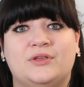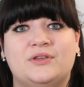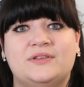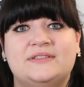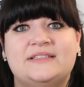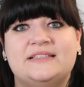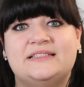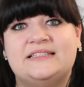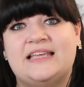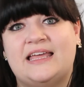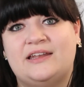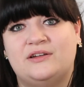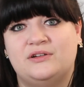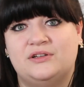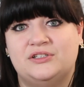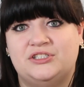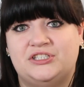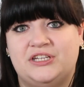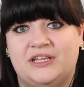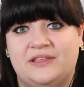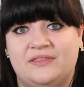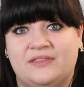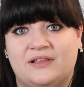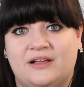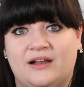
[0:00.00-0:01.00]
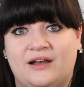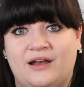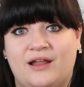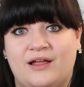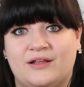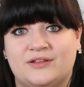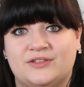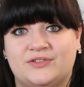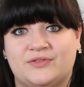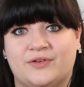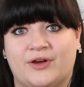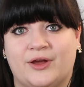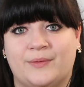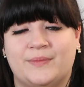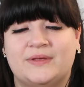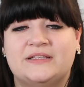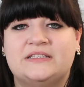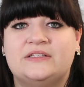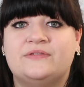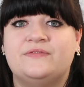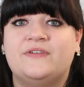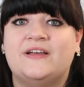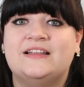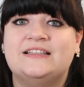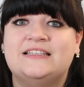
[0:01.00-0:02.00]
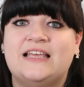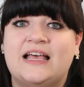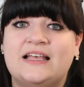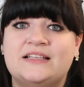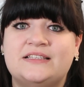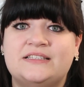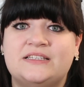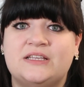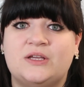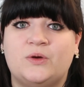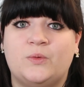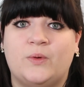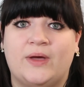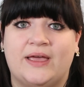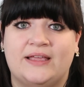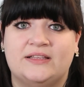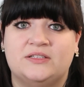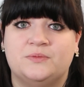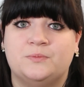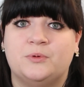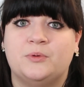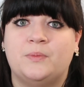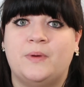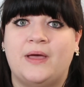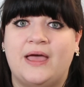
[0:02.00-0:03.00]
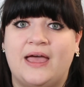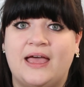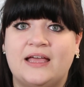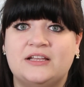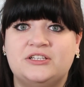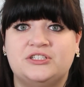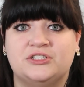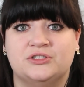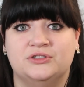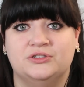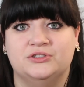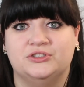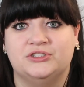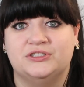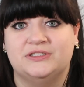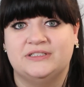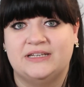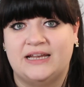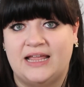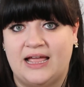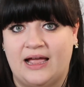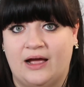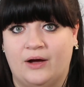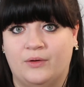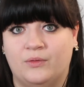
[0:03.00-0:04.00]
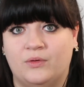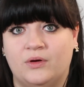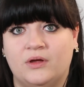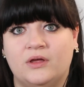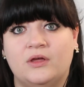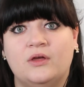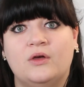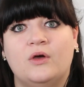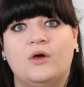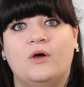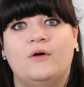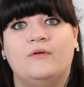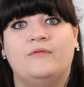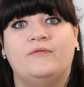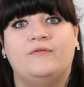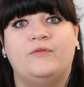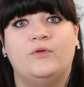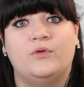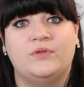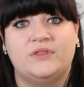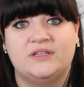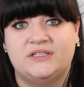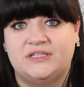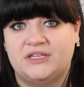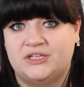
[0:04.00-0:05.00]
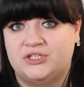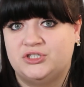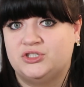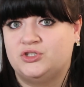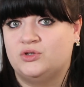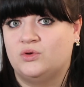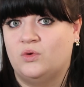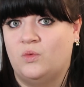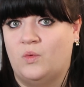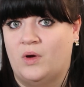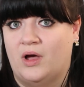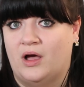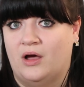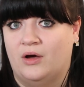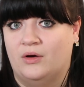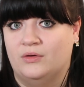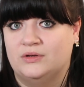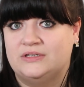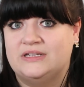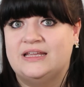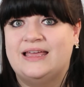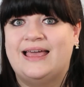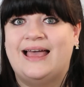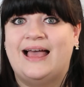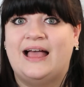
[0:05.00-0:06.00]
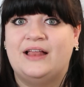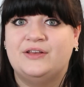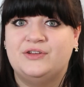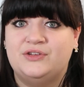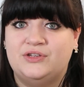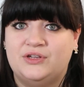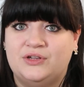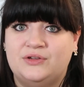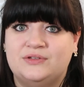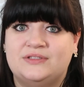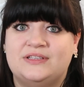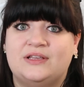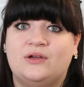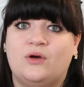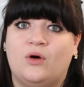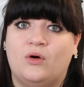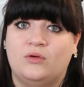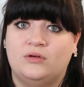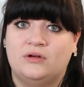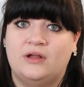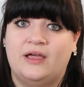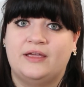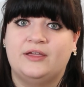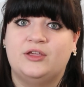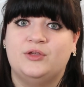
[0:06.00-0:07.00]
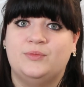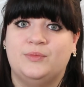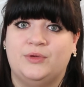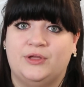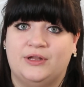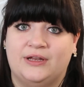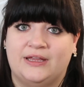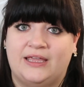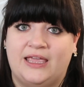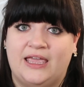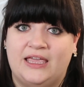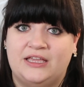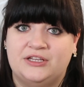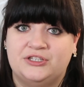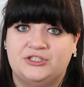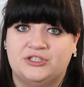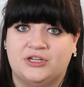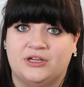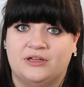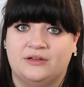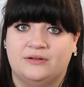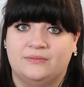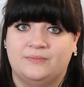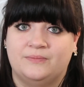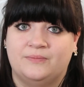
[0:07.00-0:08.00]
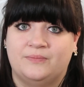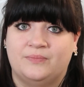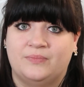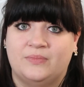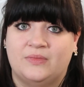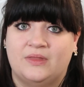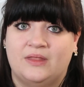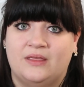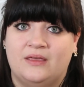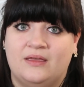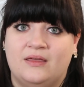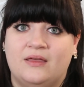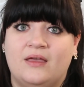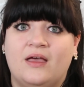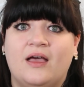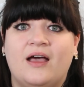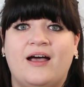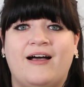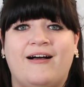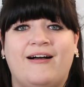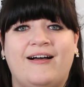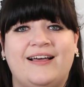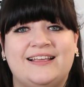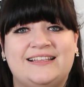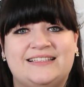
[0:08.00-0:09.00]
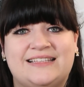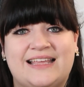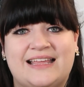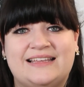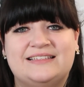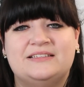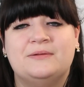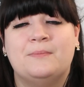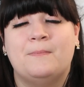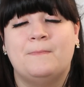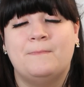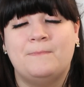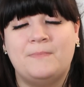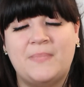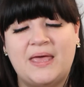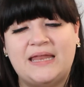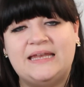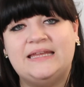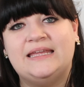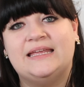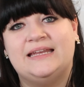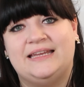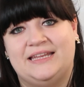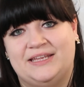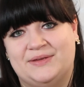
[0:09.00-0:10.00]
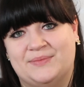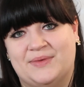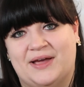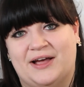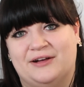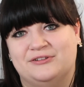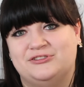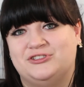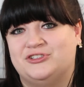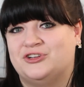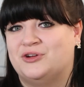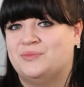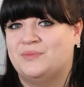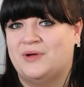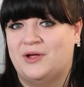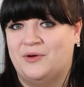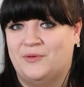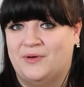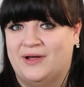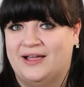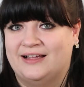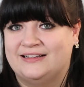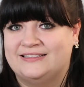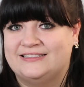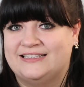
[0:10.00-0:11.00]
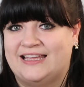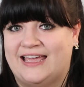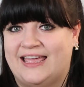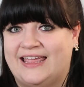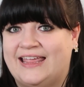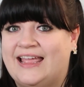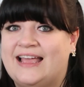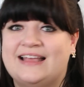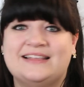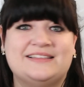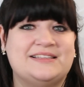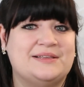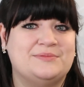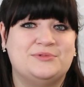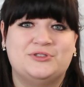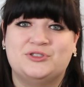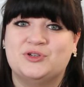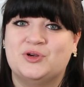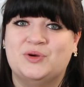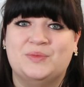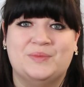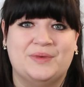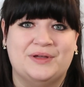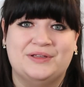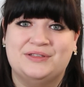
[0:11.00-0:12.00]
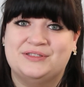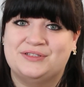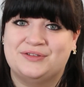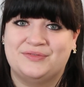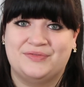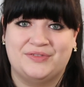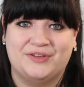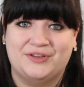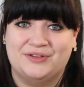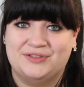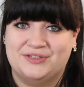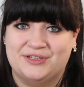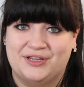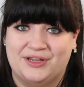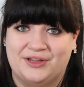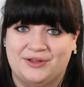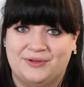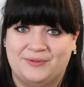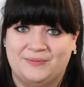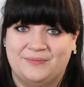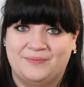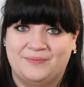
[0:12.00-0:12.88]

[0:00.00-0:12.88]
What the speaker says: using technology in the classroom is a fantastic way to prepare children now for the digital world and using online communication. I send many an email during my workday, as I'm sure most of you do.